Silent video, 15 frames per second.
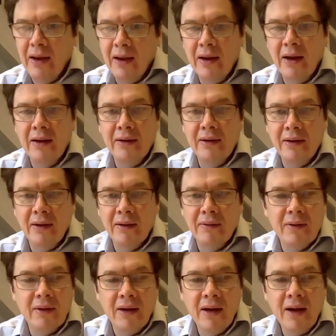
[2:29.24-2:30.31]
And
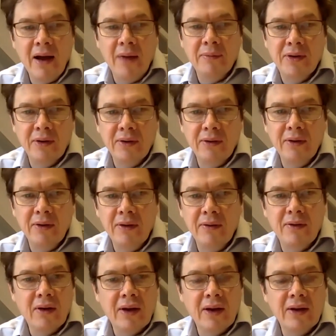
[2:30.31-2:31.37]
you know, I'm sure
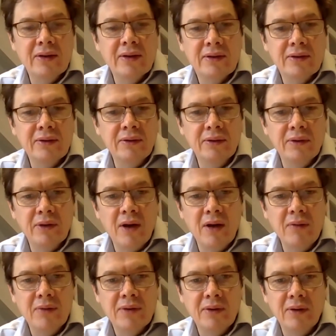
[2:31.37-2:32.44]
you've got kids at school
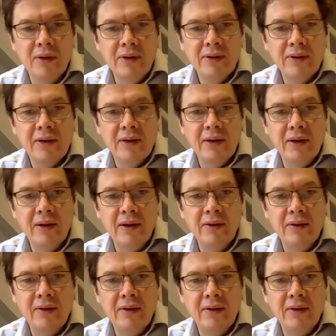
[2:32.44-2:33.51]
doing homeschooling.
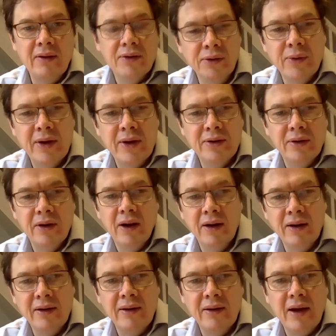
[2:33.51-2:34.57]
Suddenly, all the schools
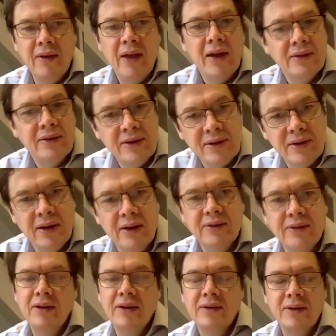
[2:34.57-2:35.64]
went online, and now that's
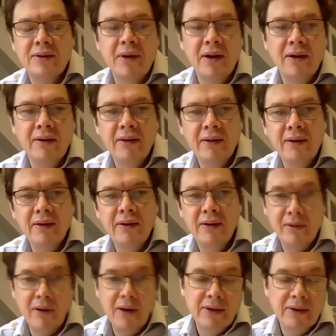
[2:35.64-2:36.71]
digitalization as well.
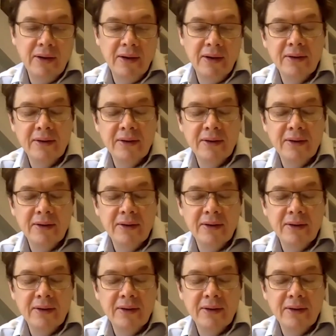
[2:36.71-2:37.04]
They're right,